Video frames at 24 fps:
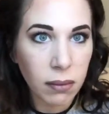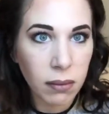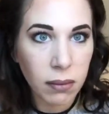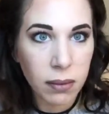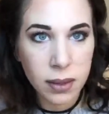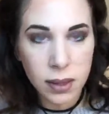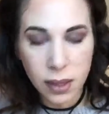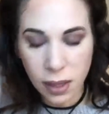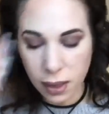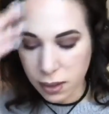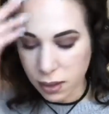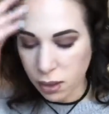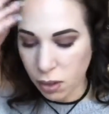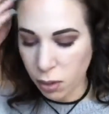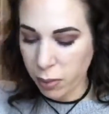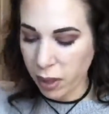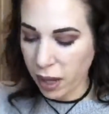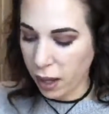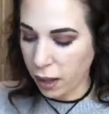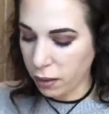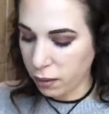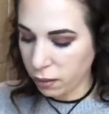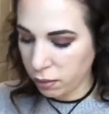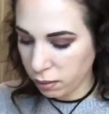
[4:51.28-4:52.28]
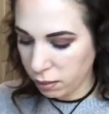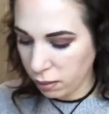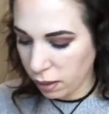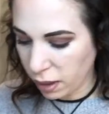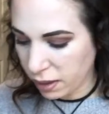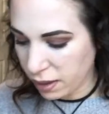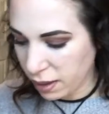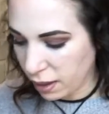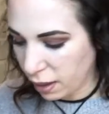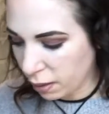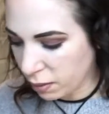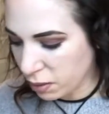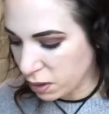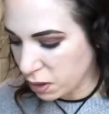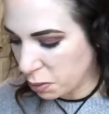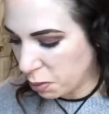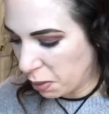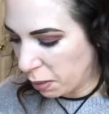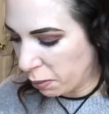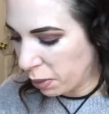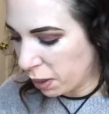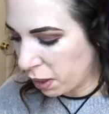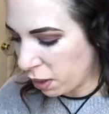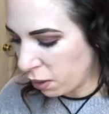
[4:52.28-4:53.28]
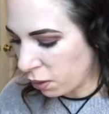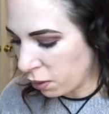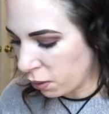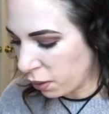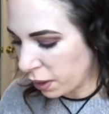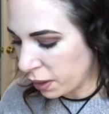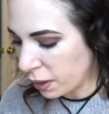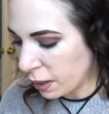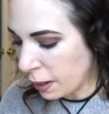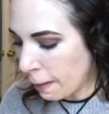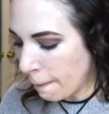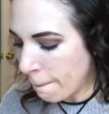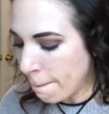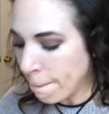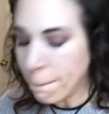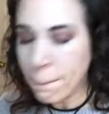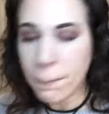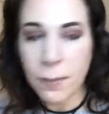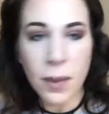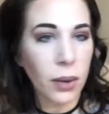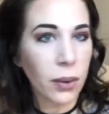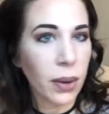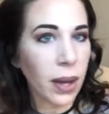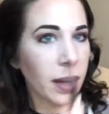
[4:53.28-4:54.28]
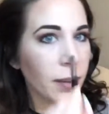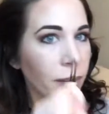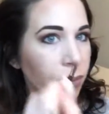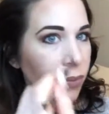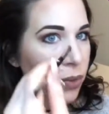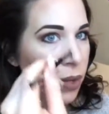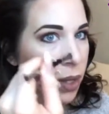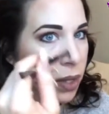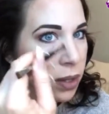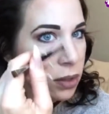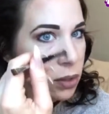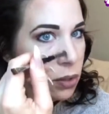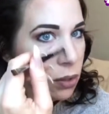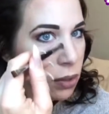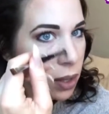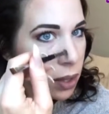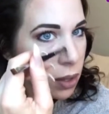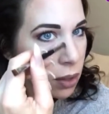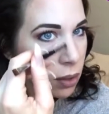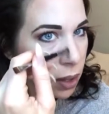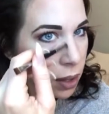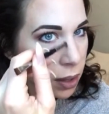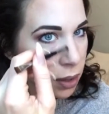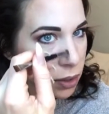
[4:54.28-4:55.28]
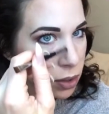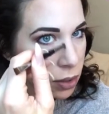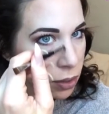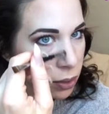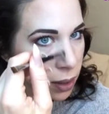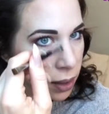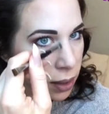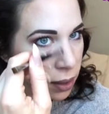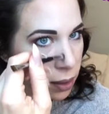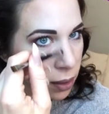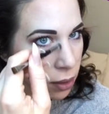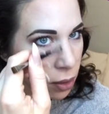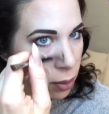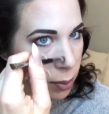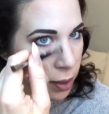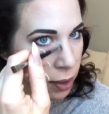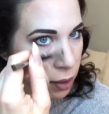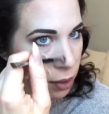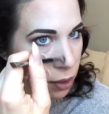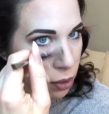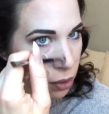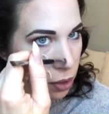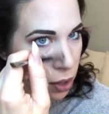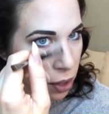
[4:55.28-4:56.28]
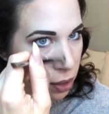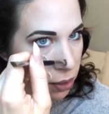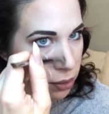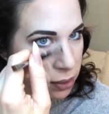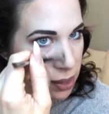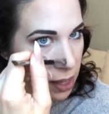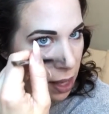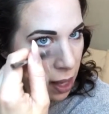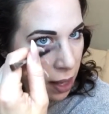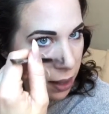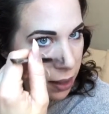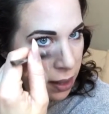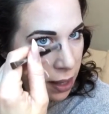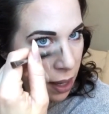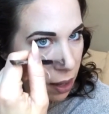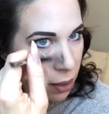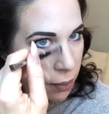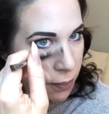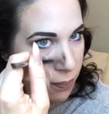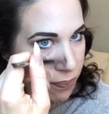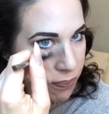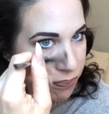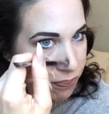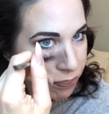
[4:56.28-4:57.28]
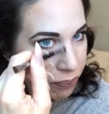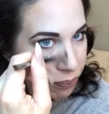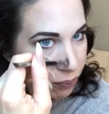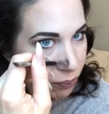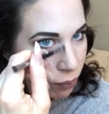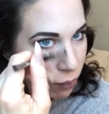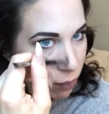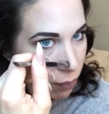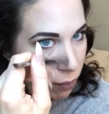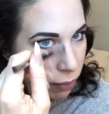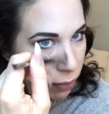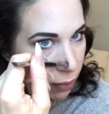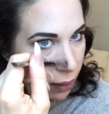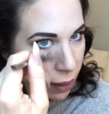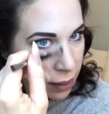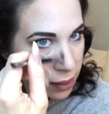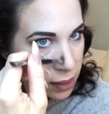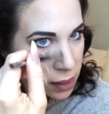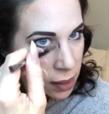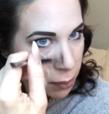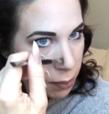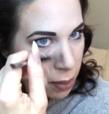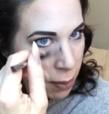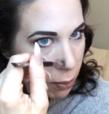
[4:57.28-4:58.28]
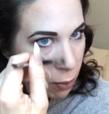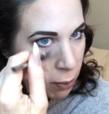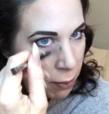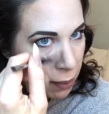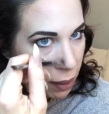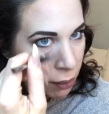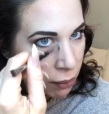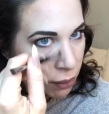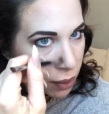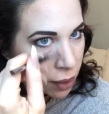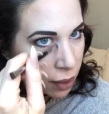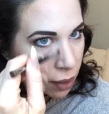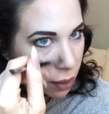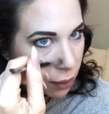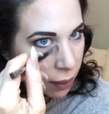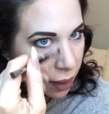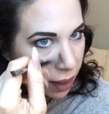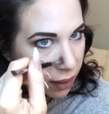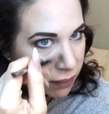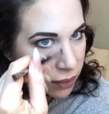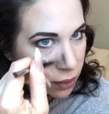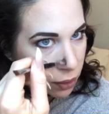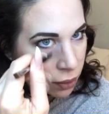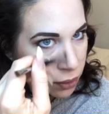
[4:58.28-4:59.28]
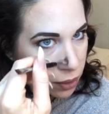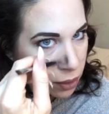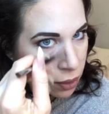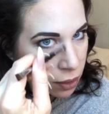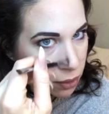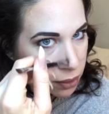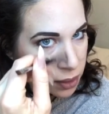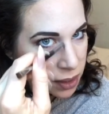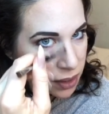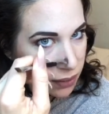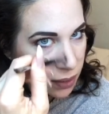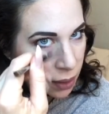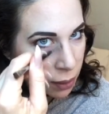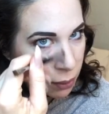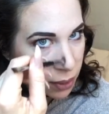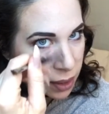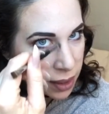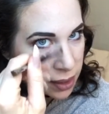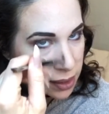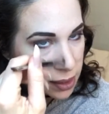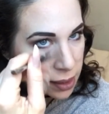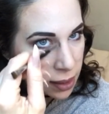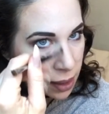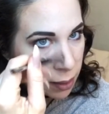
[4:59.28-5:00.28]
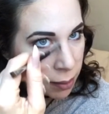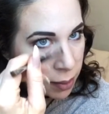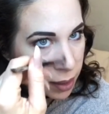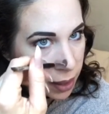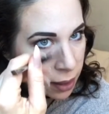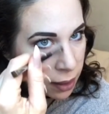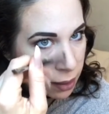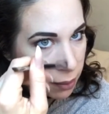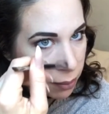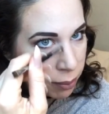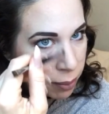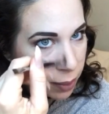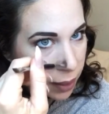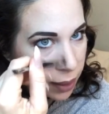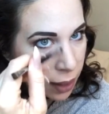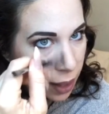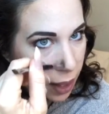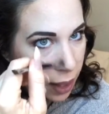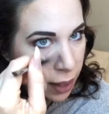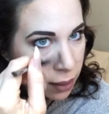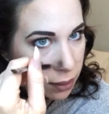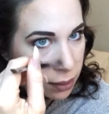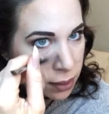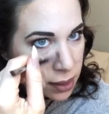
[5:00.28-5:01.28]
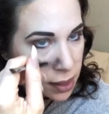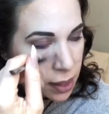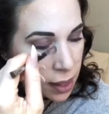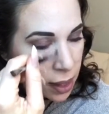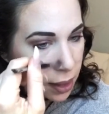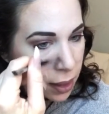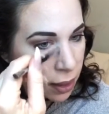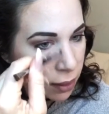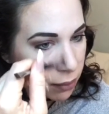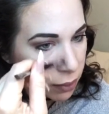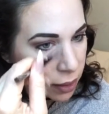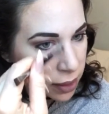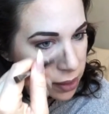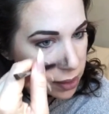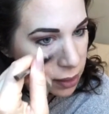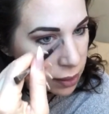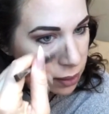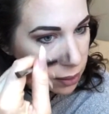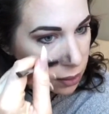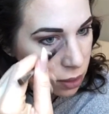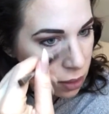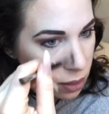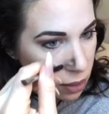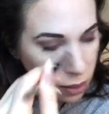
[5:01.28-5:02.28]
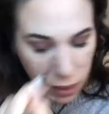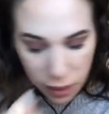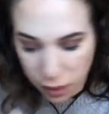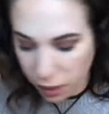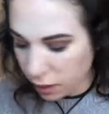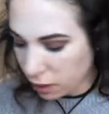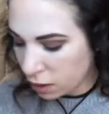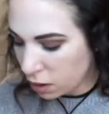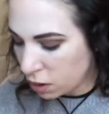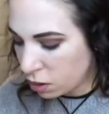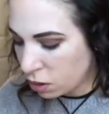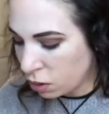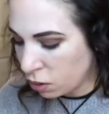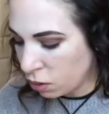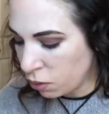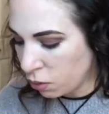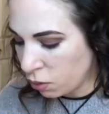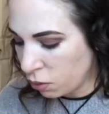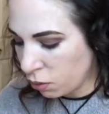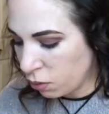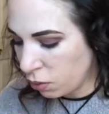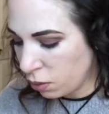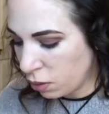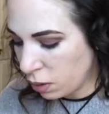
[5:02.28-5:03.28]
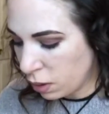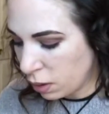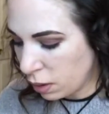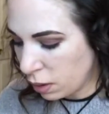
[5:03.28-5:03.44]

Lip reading: It's not so bad. I think I'm just being paranoid. Okay, so then you're gonna do a little bit on your nose. Now, Some people may want to go heavier on the nose if they want to slim it, but I don't see any reason to do,